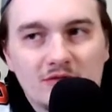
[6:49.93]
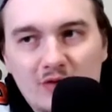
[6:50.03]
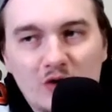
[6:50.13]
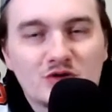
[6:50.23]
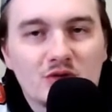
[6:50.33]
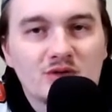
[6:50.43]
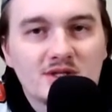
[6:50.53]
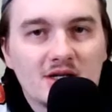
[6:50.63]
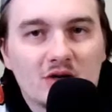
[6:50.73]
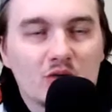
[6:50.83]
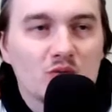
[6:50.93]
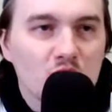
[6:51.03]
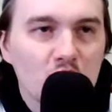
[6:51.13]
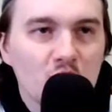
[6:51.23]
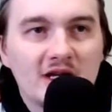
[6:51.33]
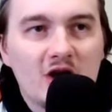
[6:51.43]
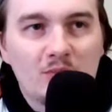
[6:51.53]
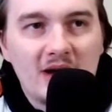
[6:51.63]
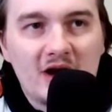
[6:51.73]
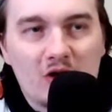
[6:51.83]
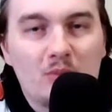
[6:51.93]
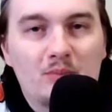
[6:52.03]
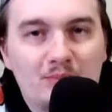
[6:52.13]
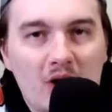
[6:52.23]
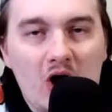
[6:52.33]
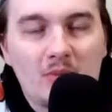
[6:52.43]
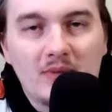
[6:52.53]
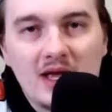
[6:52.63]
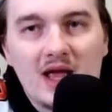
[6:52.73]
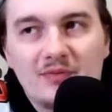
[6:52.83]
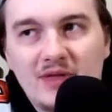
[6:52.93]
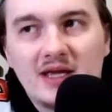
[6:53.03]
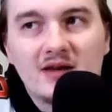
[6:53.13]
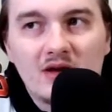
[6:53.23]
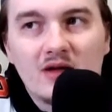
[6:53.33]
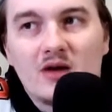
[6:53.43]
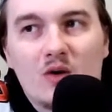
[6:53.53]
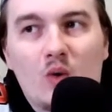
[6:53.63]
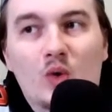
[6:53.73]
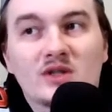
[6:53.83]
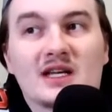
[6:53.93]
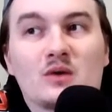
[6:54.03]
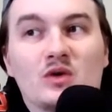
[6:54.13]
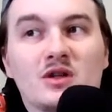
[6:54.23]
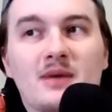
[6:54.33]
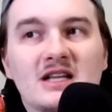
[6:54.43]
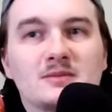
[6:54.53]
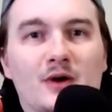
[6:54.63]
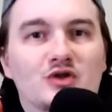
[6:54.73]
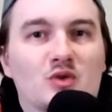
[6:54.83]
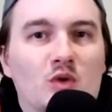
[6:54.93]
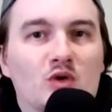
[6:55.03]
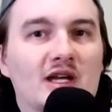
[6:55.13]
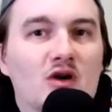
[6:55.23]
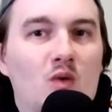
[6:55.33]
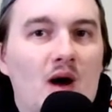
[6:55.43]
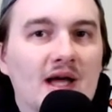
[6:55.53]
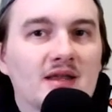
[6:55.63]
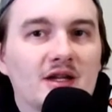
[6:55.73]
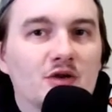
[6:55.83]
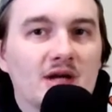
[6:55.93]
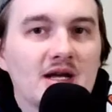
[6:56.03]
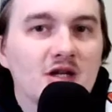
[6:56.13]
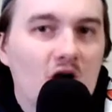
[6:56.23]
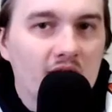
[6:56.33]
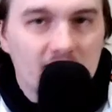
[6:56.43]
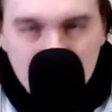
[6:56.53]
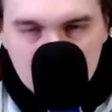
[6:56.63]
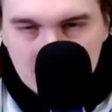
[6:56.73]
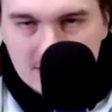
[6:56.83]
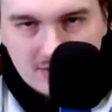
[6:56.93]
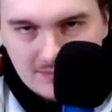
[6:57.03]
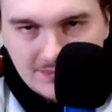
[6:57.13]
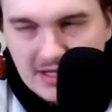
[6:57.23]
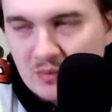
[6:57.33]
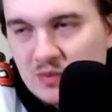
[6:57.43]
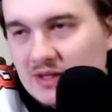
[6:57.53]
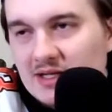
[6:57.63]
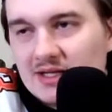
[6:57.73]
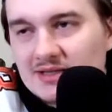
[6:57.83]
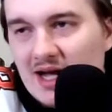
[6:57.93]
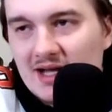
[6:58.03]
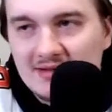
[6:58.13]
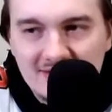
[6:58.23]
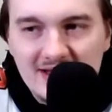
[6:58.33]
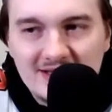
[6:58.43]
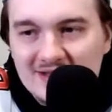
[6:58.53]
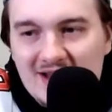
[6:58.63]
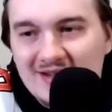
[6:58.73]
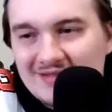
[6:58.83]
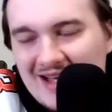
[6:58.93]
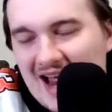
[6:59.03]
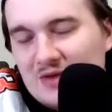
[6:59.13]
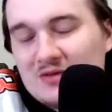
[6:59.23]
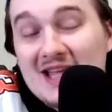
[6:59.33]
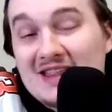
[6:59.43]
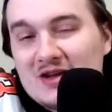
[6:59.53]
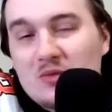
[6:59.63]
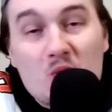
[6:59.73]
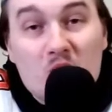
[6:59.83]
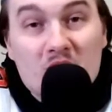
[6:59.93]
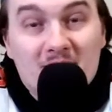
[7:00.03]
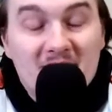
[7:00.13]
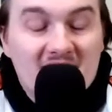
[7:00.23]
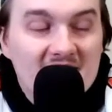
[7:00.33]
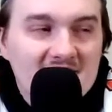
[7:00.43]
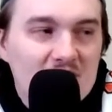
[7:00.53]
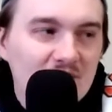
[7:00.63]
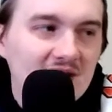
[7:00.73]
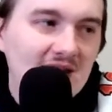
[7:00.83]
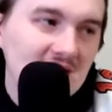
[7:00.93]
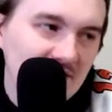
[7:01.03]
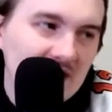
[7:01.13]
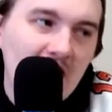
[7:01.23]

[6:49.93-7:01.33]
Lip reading: Versatile center, Rudy Gobert, bum. And then, or it's like one of the best players in the world like Kawhi Leonard and Giannis. It really does not, I don't like the award because I don't think they give